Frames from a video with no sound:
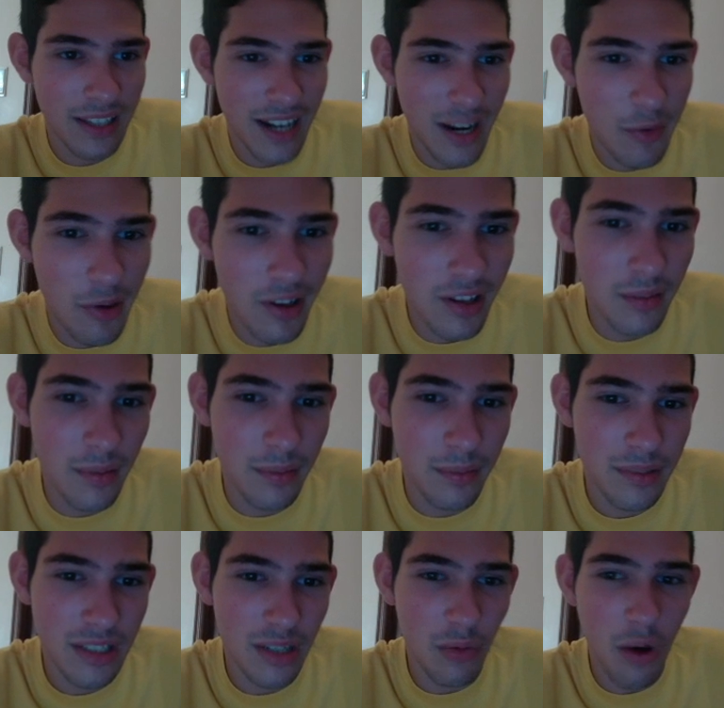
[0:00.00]
I welcome him
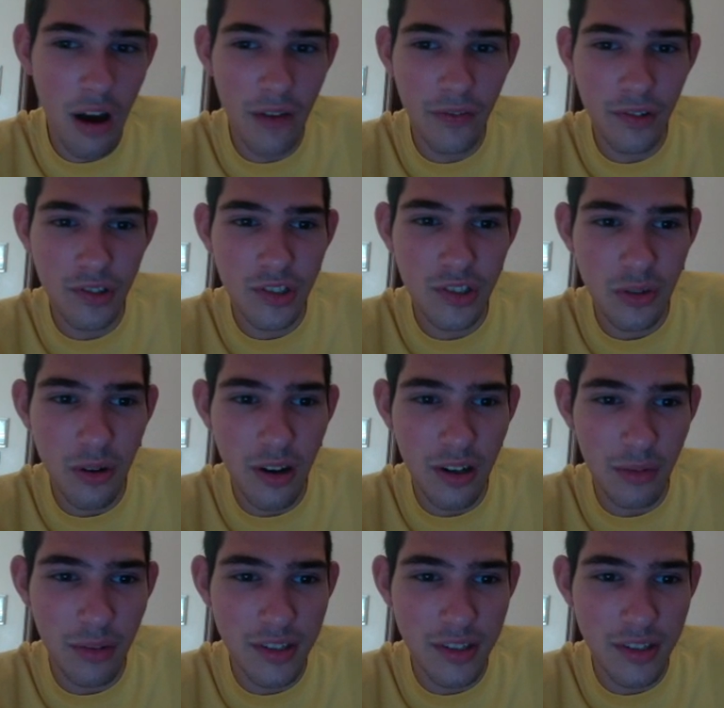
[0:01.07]
to the Waffle Squad.